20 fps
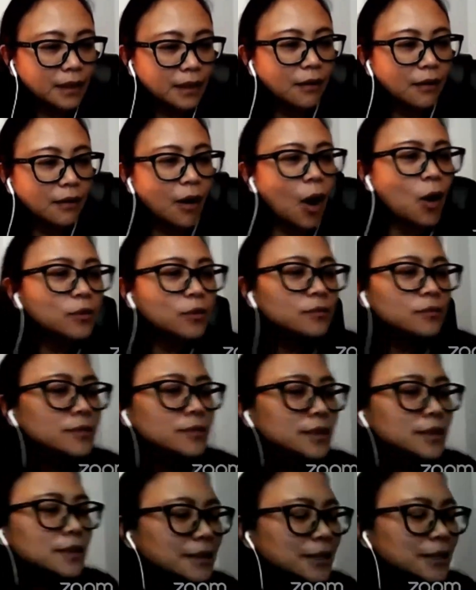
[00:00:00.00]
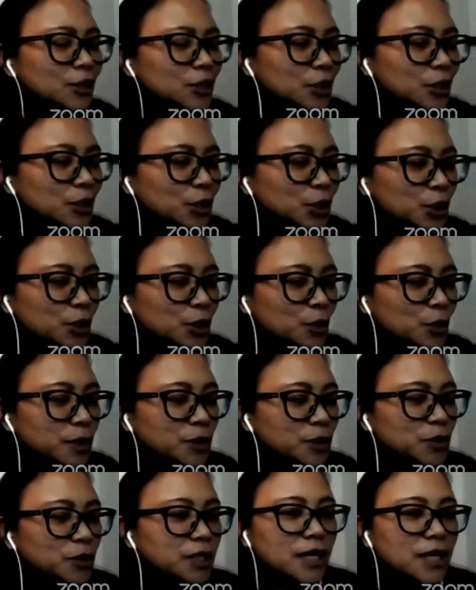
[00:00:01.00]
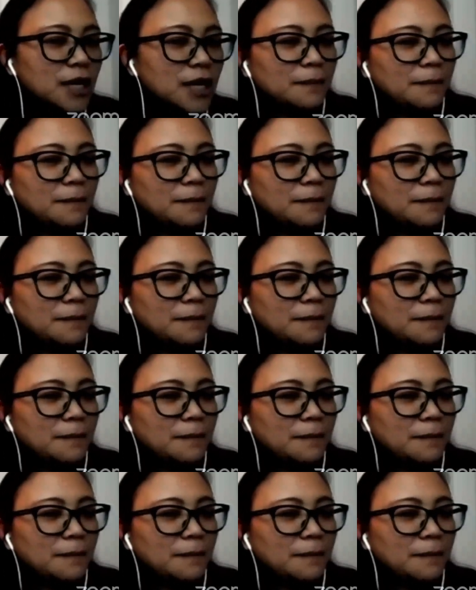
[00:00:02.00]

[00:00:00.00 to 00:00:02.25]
Oh, no, you don't want to hear that.